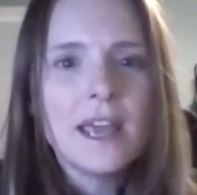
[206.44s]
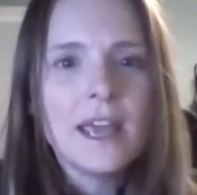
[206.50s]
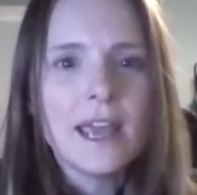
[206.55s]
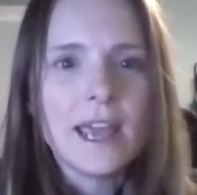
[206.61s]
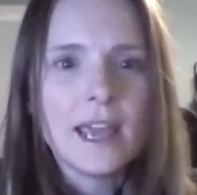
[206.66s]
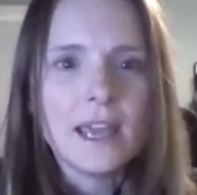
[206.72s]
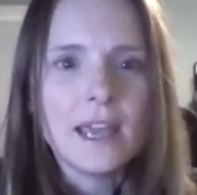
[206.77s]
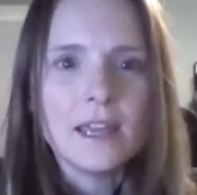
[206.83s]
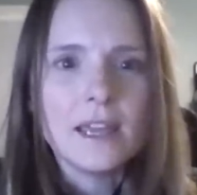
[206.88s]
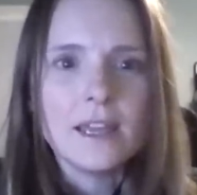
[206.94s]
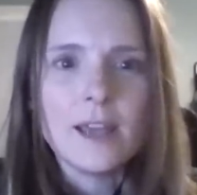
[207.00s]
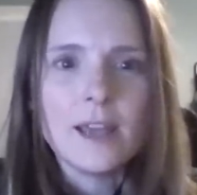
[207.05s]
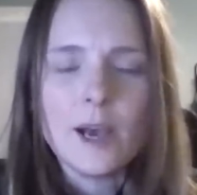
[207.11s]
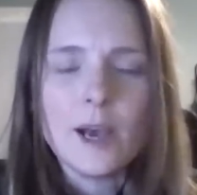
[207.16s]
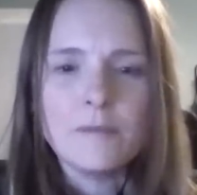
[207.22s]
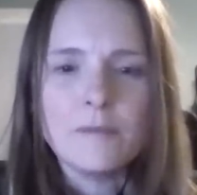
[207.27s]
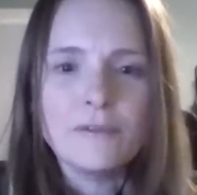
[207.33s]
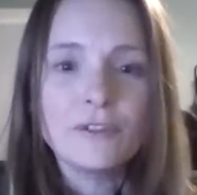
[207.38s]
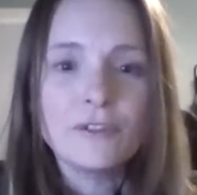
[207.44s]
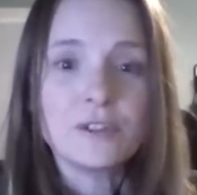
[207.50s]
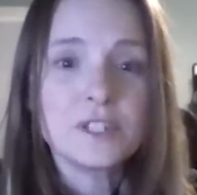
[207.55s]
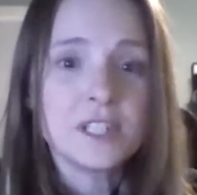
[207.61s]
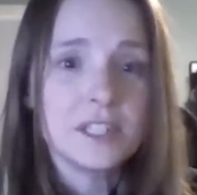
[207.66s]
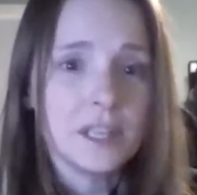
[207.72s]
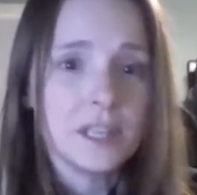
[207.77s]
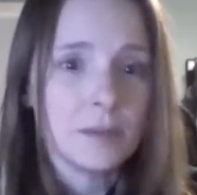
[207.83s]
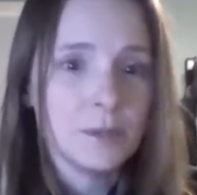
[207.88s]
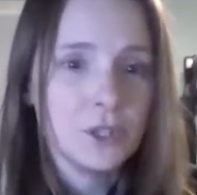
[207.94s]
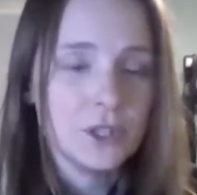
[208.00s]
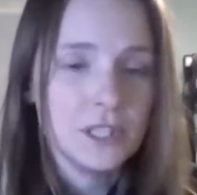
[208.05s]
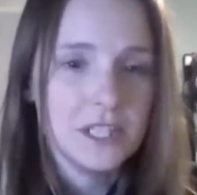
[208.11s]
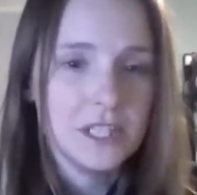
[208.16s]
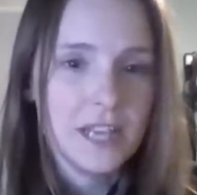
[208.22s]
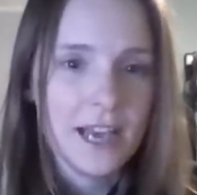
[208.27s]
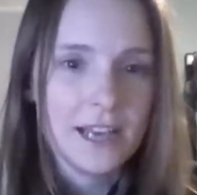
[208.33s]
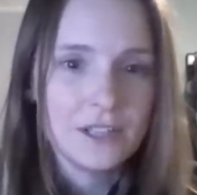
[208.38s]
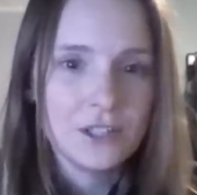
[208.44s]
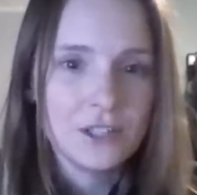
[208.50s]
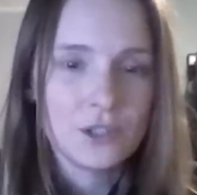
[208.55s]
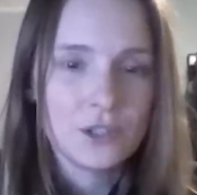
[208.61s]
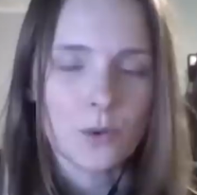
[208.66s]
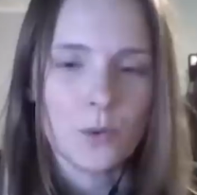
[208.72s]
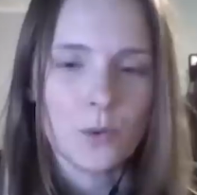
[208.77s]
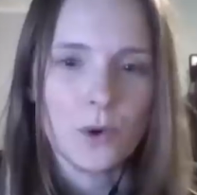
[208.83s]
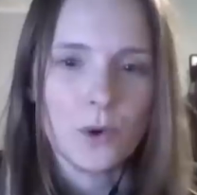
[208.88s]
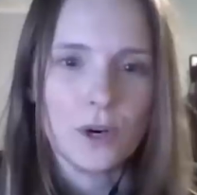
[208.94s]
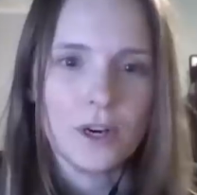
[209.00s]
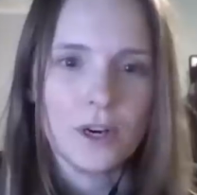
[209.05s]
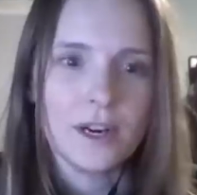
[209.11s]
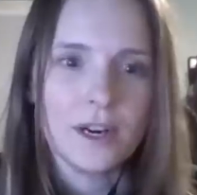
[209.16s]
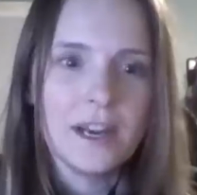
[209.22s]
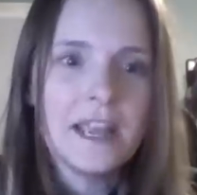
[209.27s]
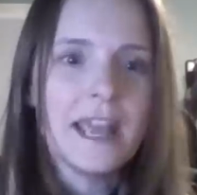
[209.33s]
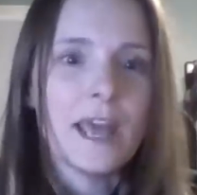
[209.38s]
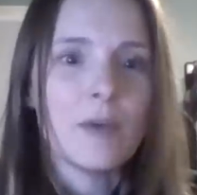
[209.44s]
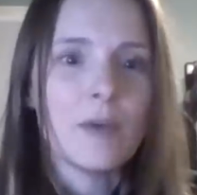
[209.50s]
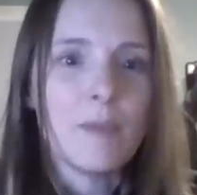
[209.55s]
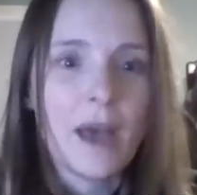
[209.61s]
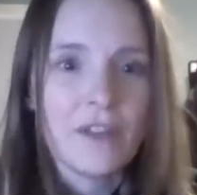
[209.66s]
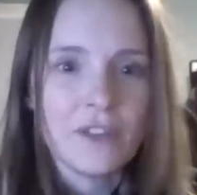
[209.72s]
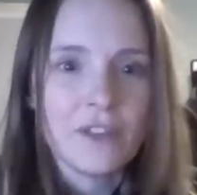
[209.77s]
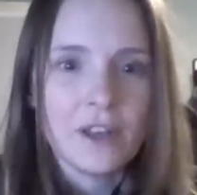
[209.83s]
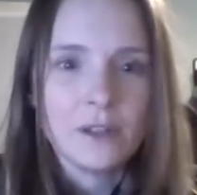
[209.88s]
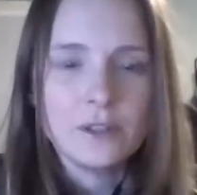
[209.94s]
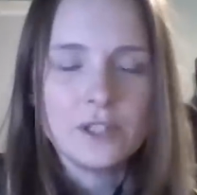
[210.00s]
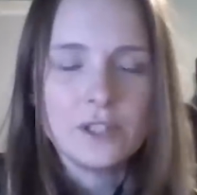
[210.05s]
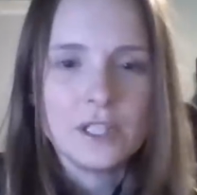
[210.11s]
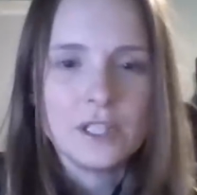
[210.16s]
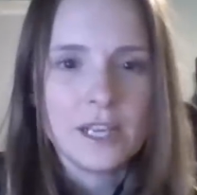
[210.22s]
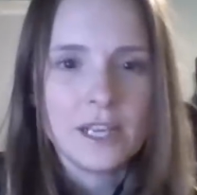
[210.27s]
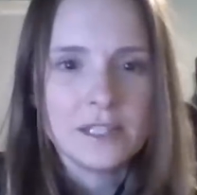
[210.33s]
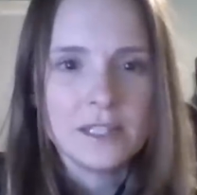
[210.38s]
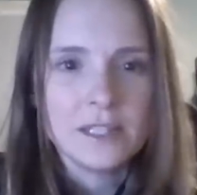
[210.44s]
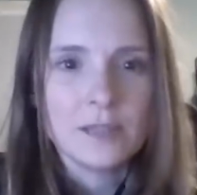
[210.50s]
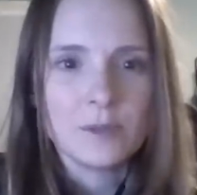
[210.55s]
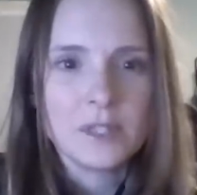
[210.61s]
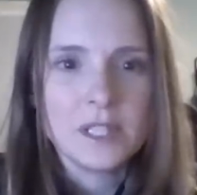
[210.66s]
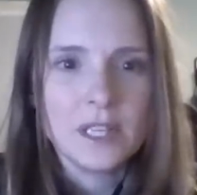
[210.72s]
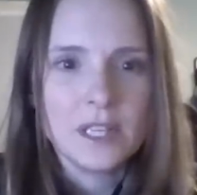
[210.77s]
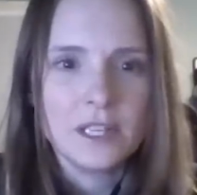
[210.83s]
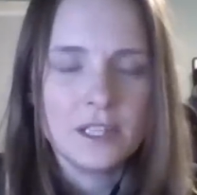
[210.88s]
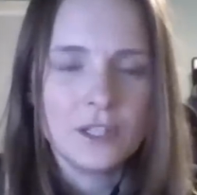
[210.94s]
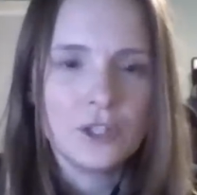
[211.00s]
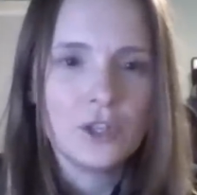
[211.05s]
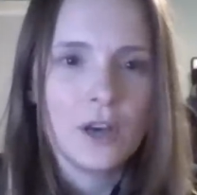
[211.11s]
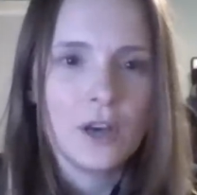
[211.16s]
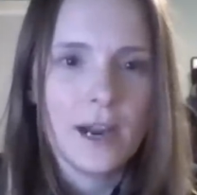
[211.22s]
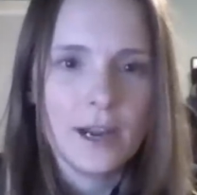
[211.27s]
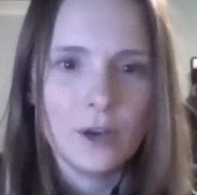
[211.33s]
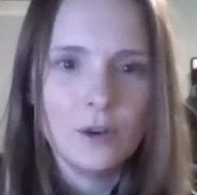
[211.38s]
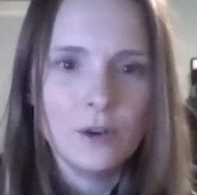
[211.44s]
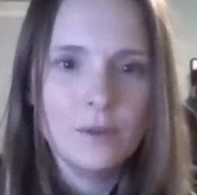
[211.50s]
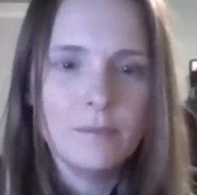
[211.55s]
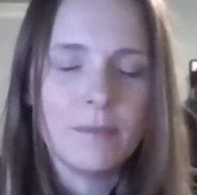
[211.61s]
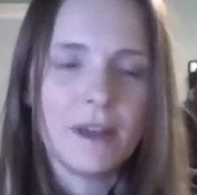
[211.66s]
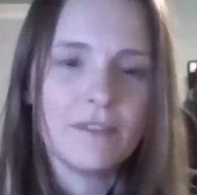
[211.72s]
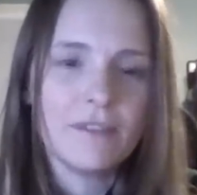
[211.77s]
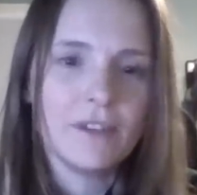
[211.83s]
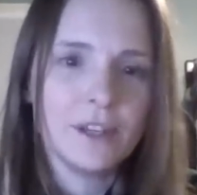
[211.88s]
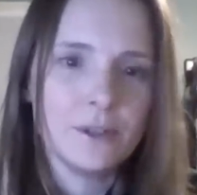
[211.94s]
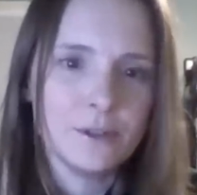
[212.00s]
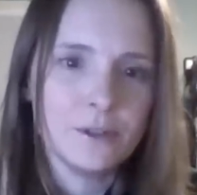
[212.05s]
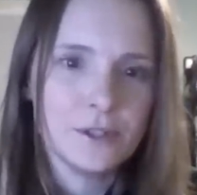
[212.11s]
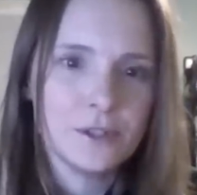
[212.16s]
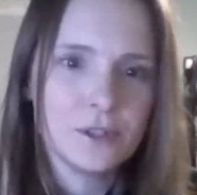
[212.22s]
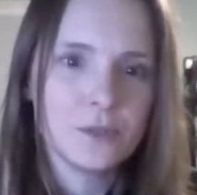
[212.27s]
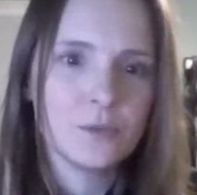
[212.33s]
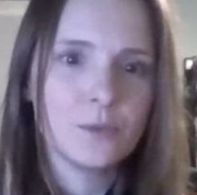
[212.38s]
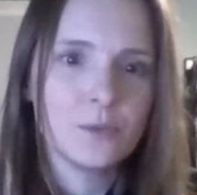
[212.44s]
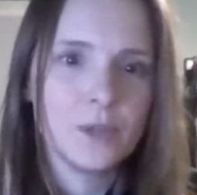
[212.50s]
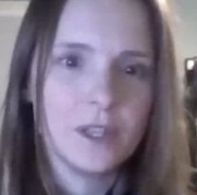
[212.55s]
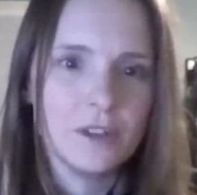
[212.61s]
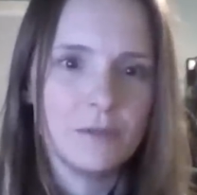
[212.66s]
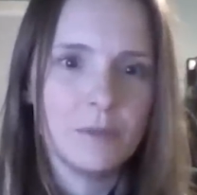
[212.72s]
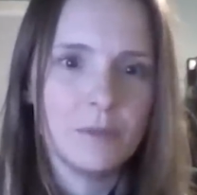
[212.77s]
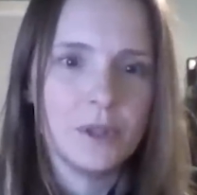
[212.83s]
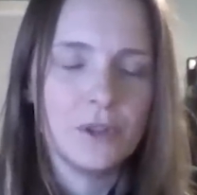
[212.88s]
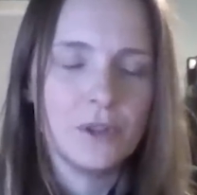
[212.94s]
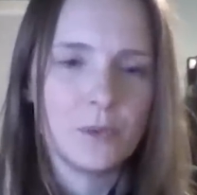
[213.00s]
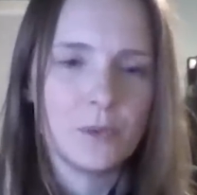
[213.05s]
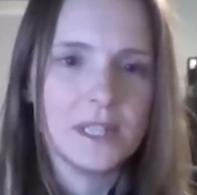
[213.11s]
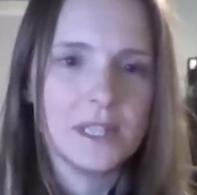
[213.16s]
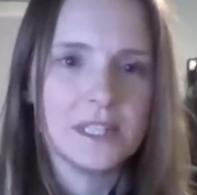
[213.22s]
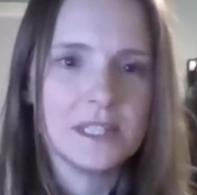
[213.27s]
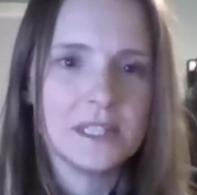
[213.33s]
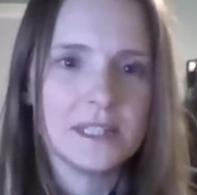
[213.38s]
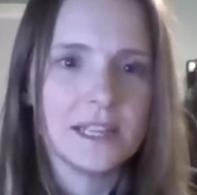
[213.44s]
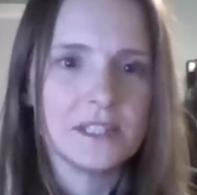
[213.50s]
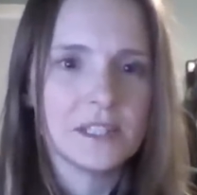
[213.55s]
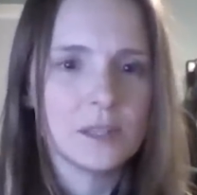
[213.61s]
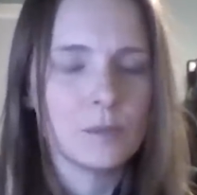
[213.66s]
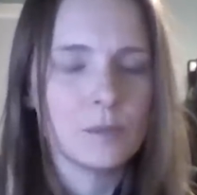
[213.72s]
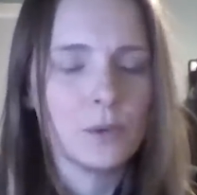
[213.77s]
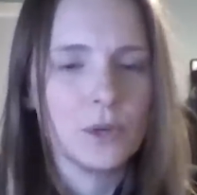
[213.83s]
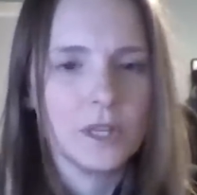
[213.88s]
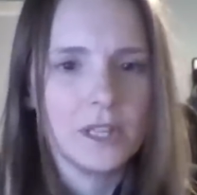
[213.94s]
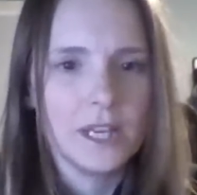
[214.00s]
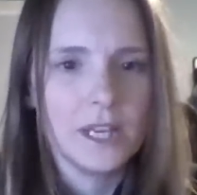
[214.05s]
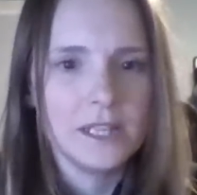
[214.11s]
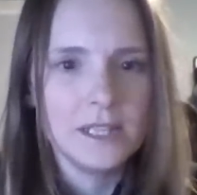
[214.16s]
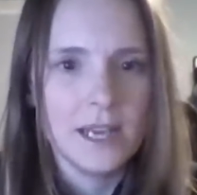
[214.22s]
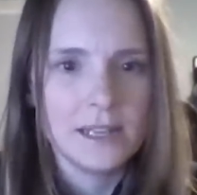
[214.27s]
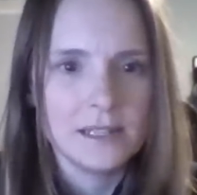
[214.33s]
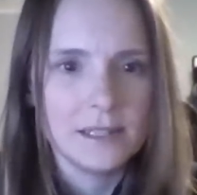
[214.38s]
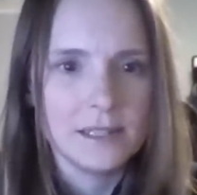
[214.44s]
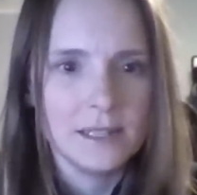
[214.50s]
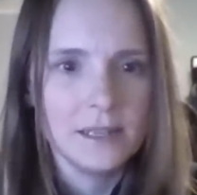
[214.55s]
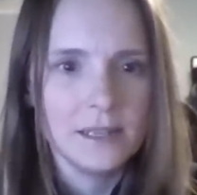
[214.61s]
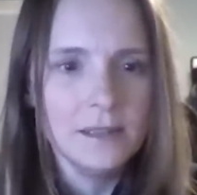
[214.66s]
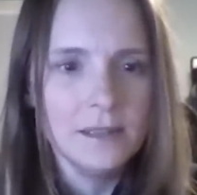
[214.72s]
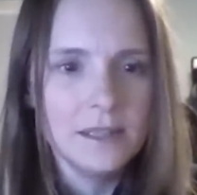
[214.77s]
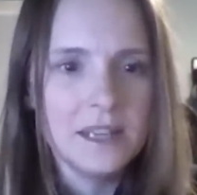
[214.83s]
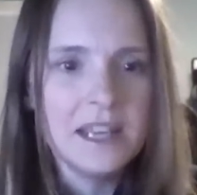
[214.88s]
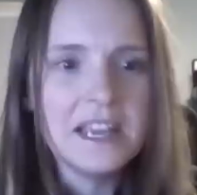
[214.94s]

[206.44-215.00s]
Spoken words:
a flow cytometry test or a pathology test that was done in a trial, my vendors would have been the ones that supported that testing.